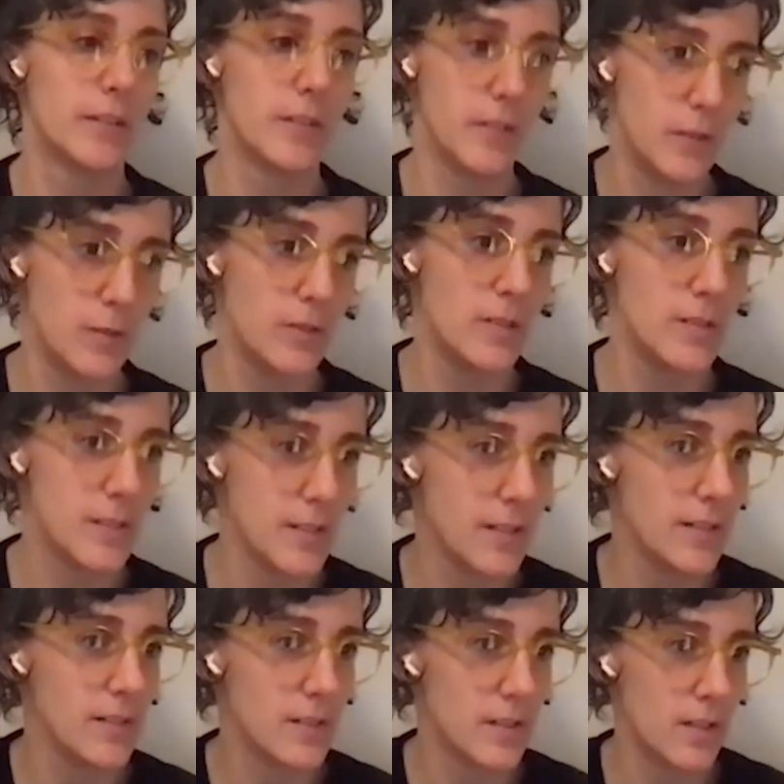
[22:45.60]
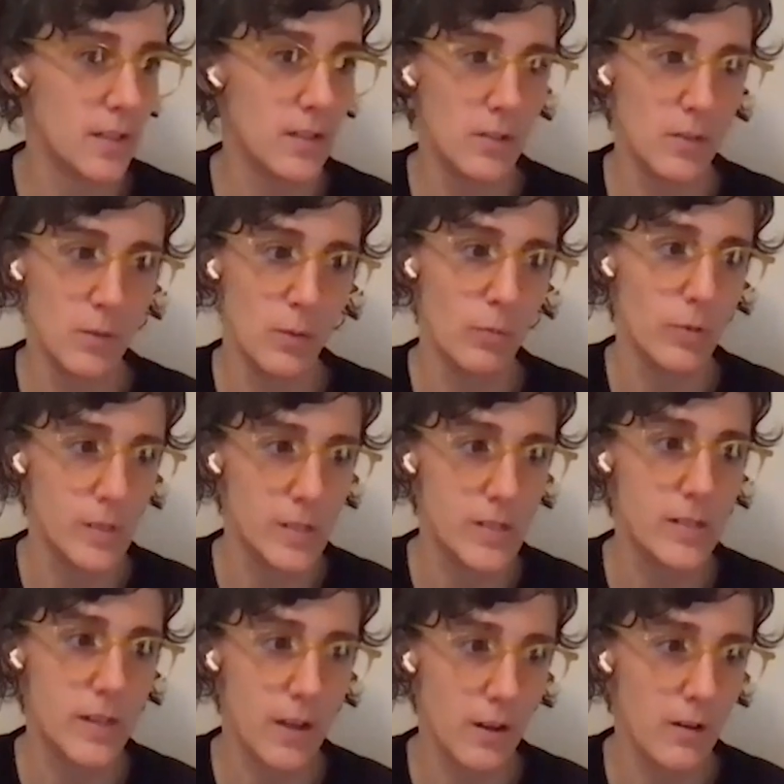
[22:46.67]
to do these things that you're really
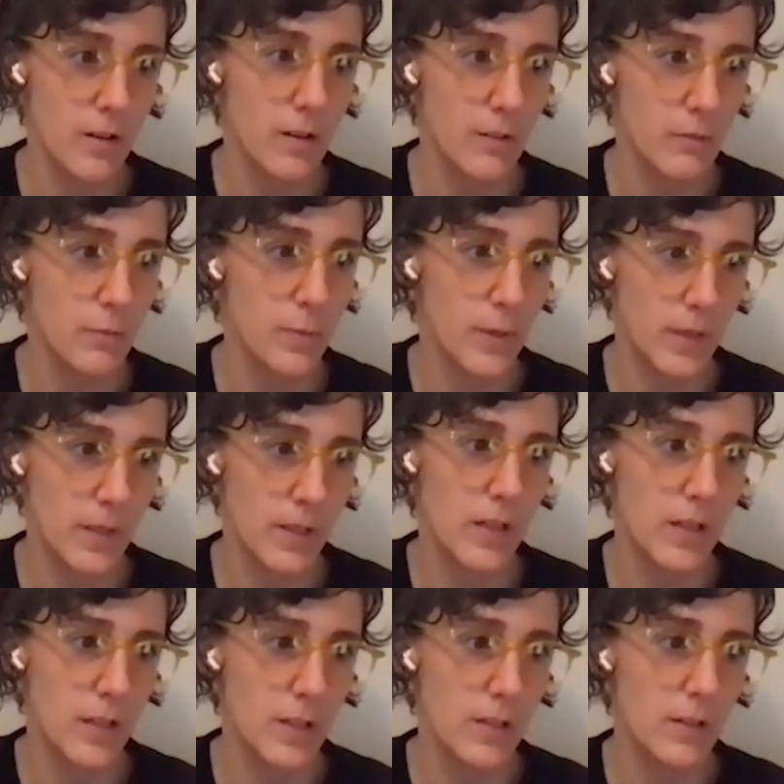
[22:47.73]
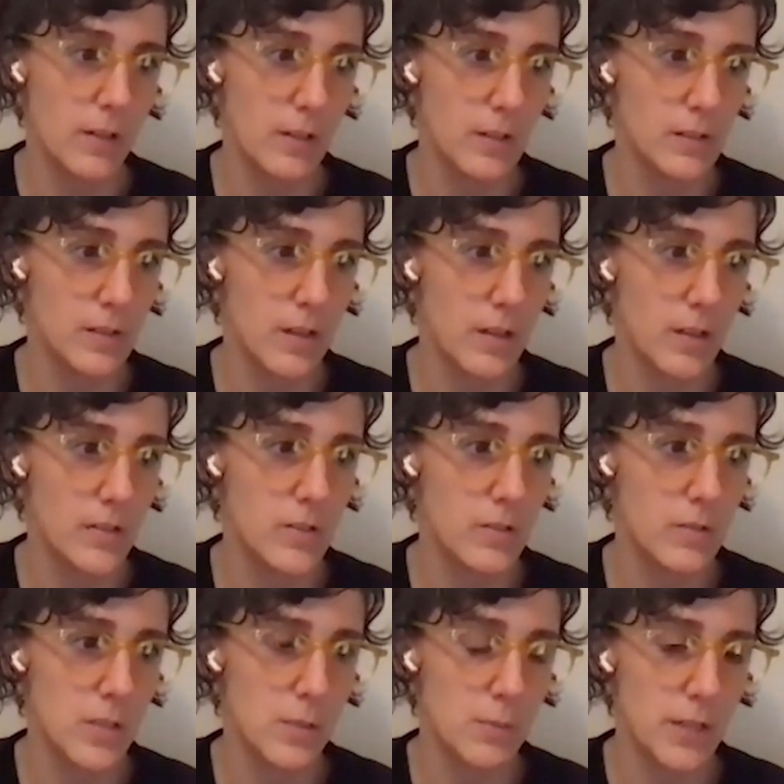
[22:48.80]
scared of. But as long as
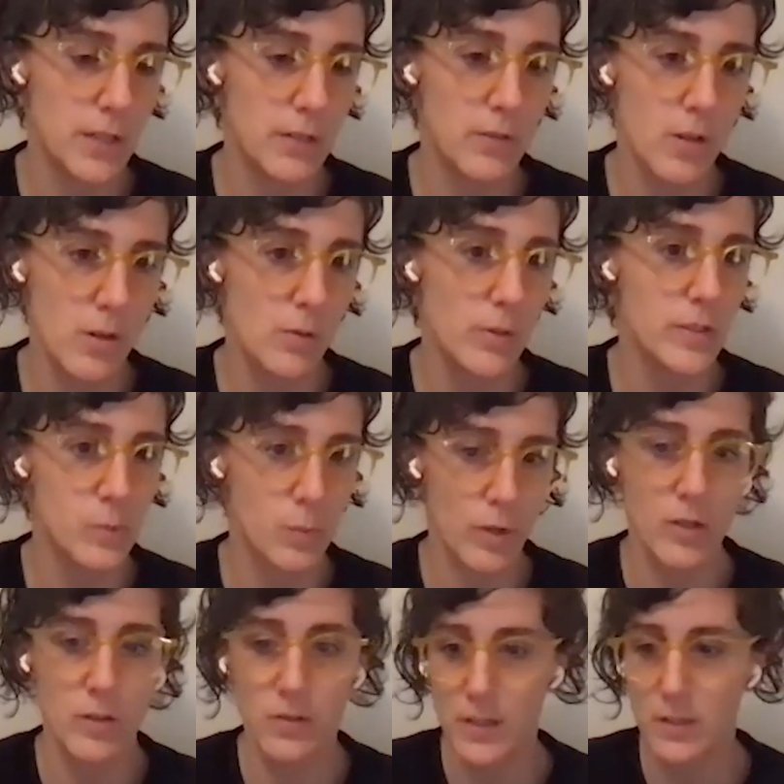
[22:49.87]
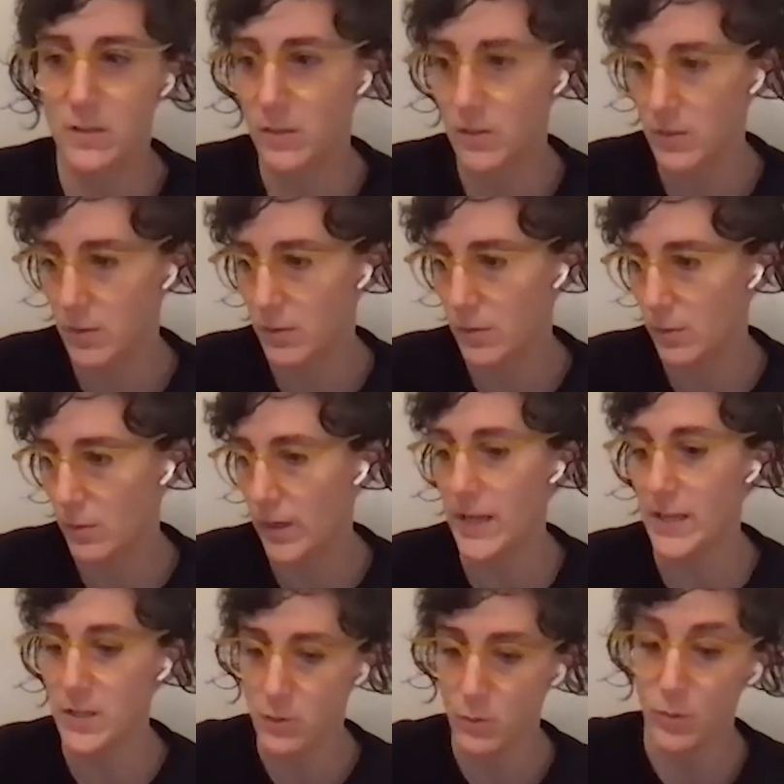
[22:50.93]
you deep down know that's what you need to do,
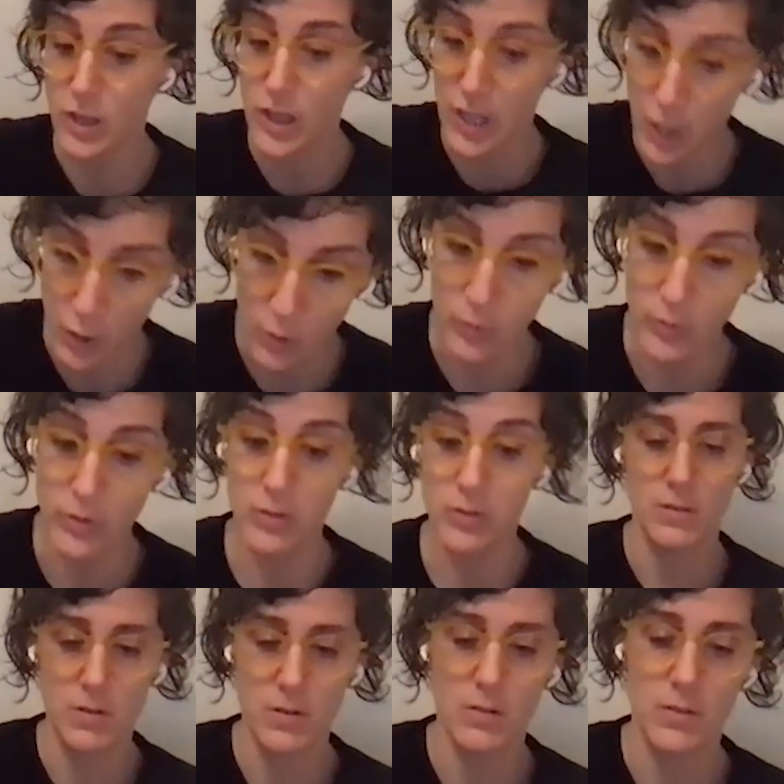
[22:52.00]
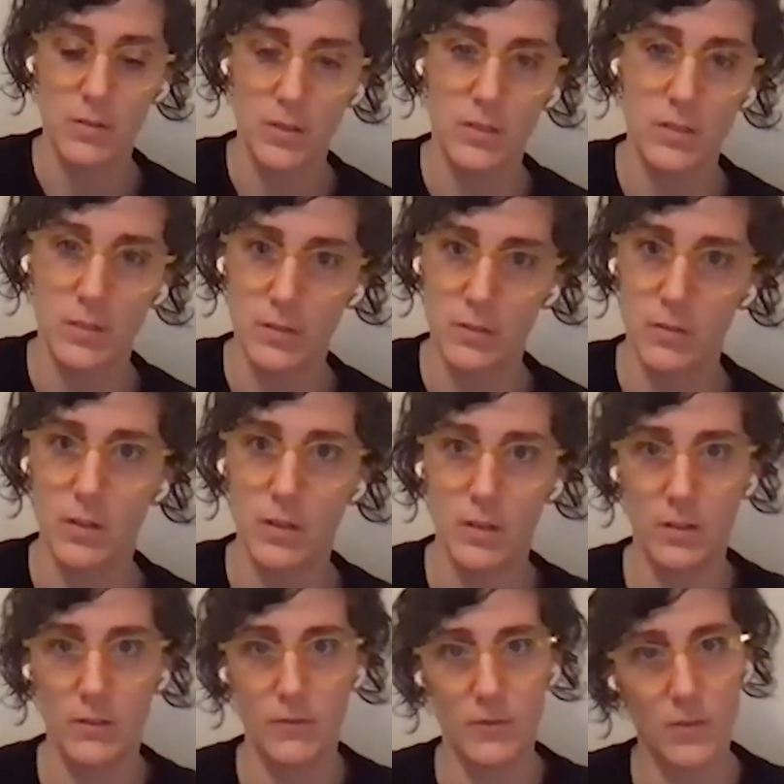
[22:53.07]
and you alone know you need to do it.
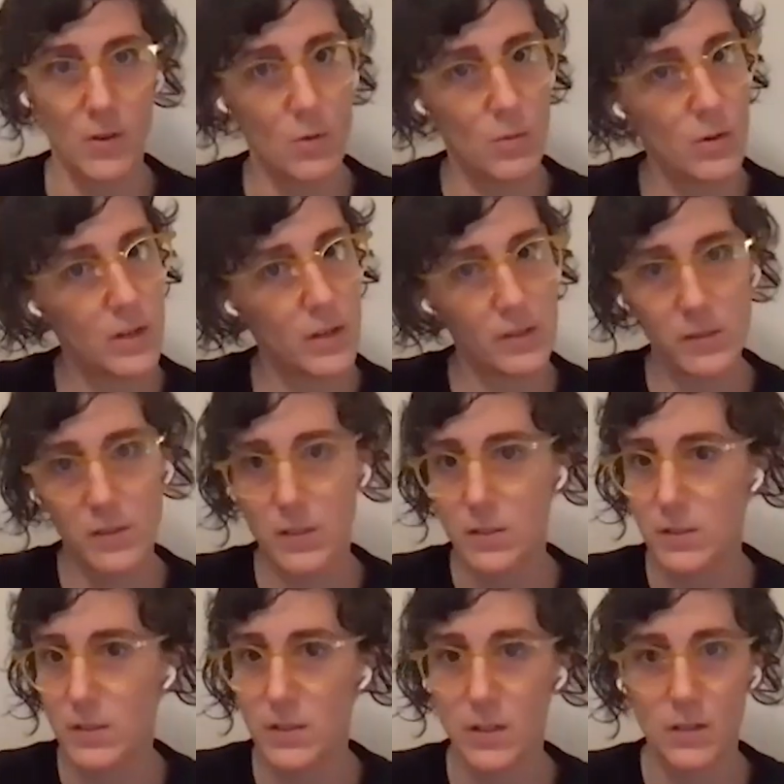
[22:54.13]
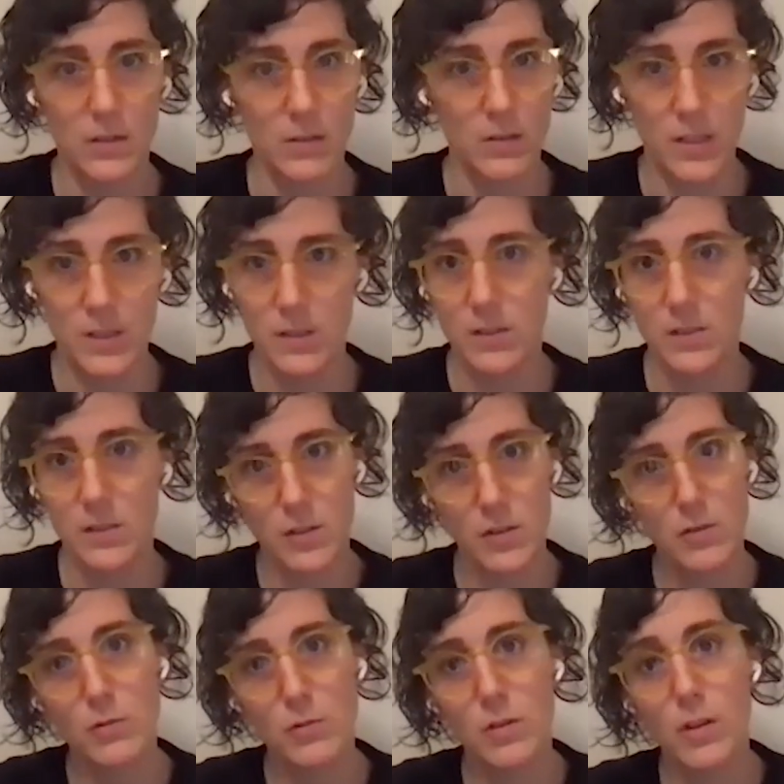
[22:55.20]
No one else needs to tell you this.
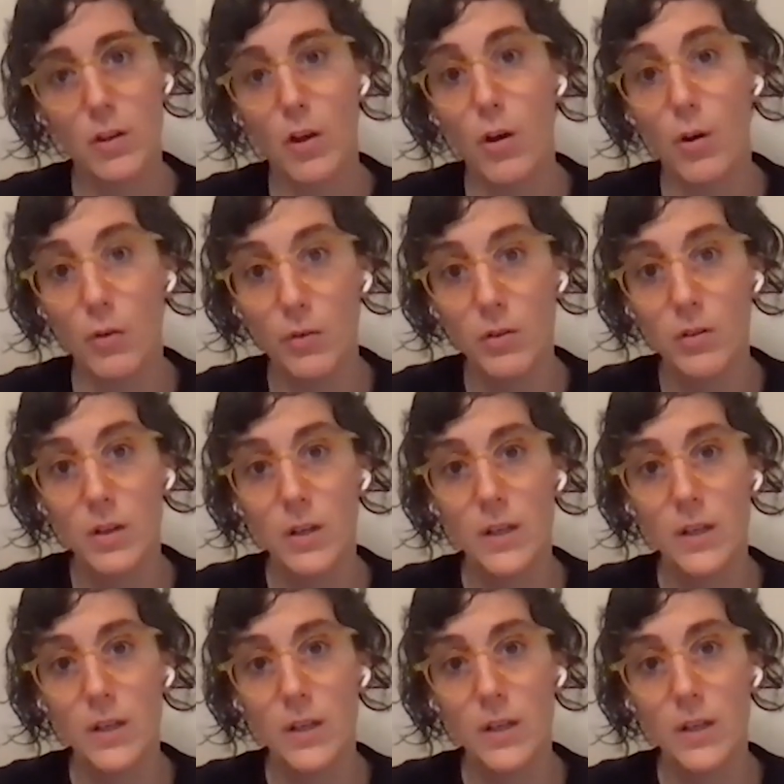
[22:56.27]
You alone